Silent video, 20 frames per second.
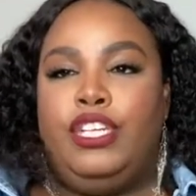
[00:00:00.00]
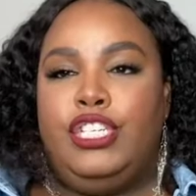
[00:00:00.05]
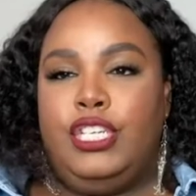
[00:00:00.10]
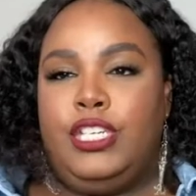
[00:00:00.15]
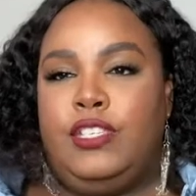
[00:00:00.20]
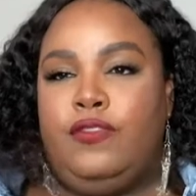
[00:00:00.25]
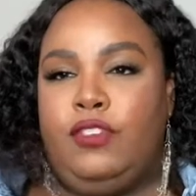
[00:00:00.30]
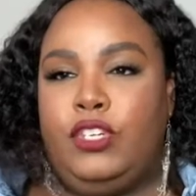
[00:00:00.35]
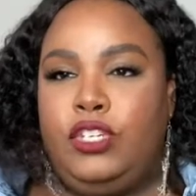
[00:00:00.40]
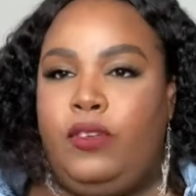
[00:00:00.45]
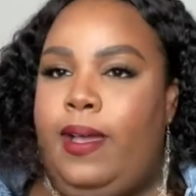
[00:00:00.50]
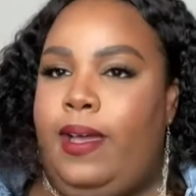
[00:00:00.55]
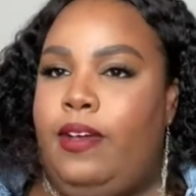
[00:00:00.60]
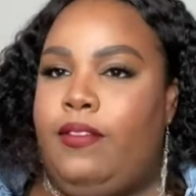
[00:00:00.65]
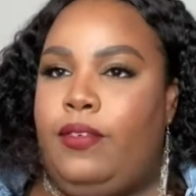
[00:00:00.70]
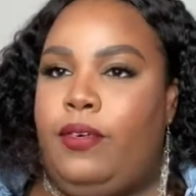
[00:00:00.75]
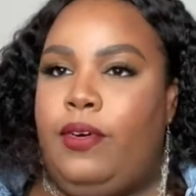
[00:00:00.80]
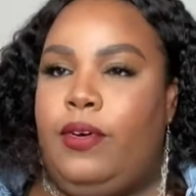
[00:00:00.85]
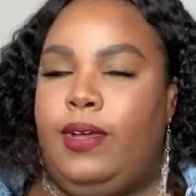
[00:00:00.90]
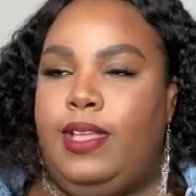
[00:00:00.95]
just for
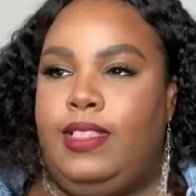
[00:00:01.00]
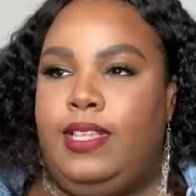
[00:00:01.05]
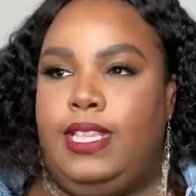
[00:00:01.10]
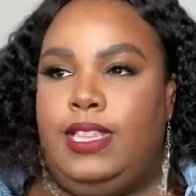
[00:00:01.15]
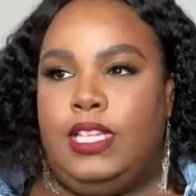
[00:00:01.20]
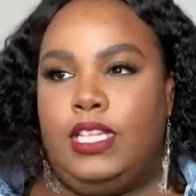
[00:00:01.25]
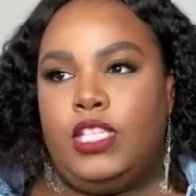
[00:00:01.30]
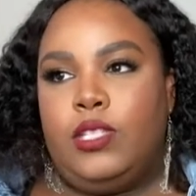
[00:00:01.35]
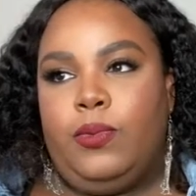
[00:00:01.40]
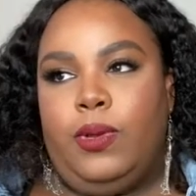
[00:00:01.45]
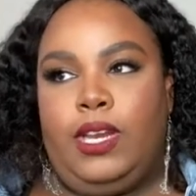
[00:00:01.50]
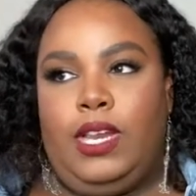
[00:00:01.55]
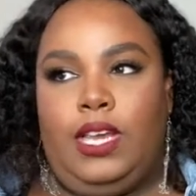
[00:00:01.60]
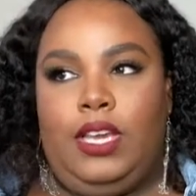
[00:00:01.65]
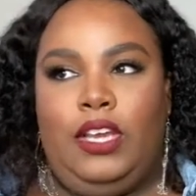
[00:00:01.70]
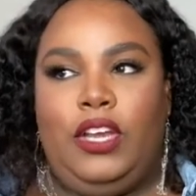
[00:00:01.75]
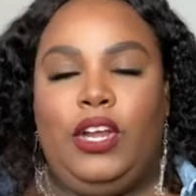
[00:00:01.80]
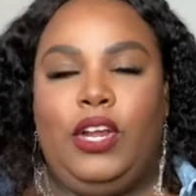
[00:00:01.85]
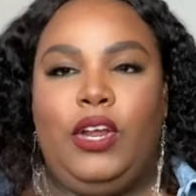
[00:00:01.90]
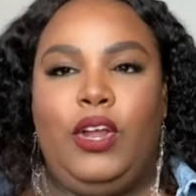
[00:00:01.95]
travel and then this one
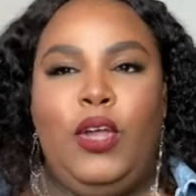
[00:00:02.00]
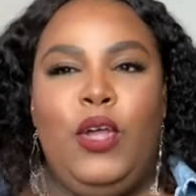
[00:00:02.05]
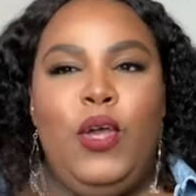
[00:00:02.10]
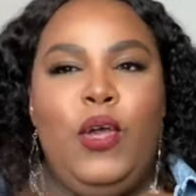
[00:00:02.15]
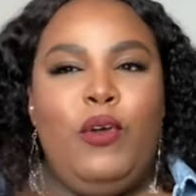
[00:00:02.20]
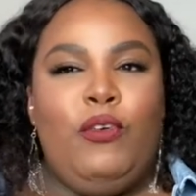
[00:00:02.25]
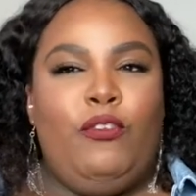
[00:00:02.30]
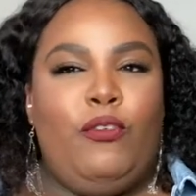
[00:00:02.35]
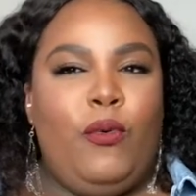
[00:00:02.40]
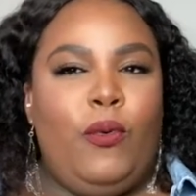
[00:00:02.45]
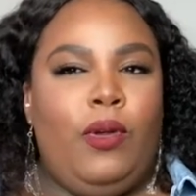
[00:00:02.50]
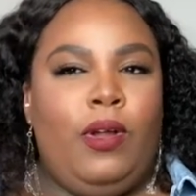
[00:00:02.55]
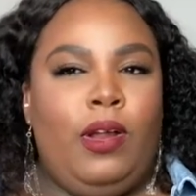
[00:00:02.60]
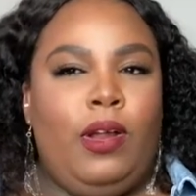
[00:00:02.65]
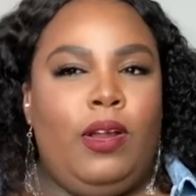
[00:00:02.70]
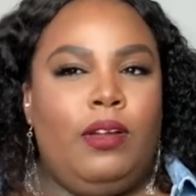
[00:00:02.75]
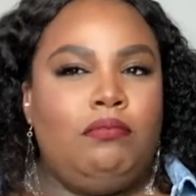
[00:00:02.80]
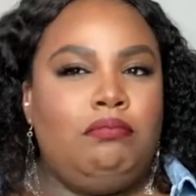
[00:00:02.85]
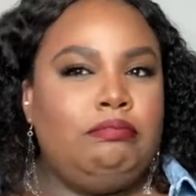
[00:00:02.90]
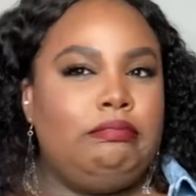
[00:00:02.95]
here for